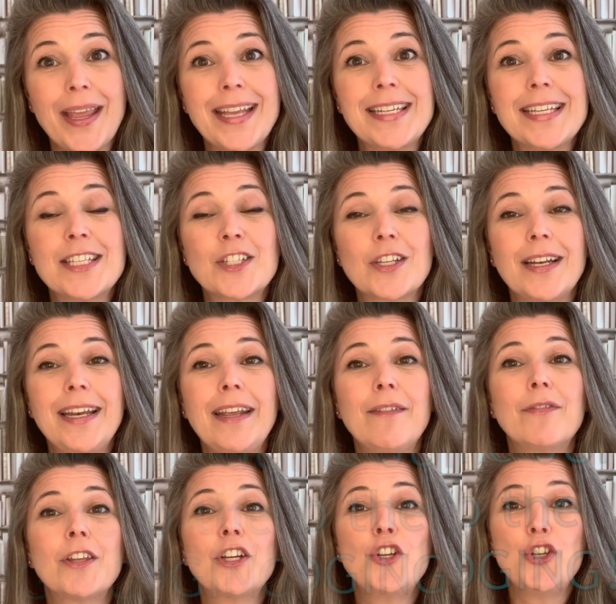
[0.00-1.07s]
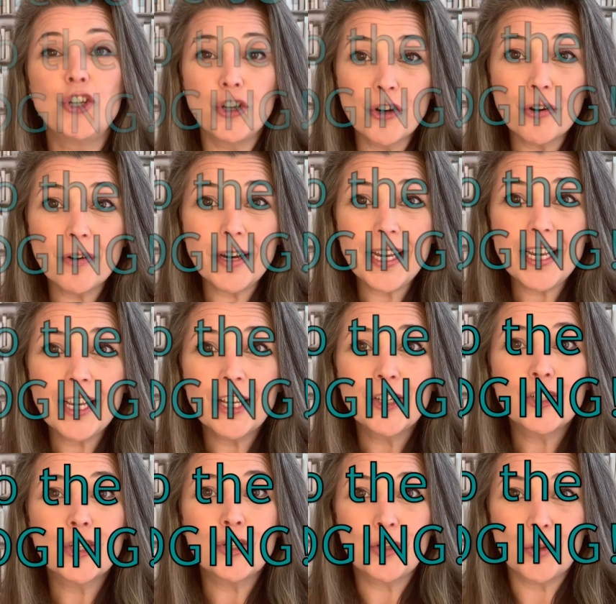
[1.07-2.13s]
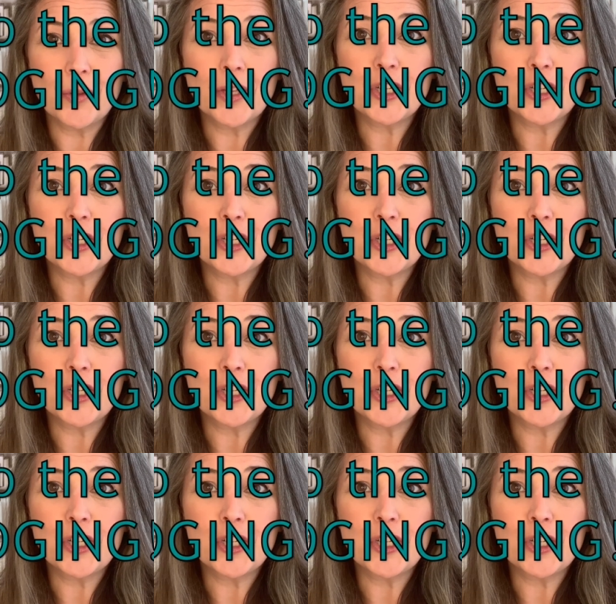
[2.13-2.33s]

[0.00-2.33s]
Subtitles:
it is to leave the jury to do the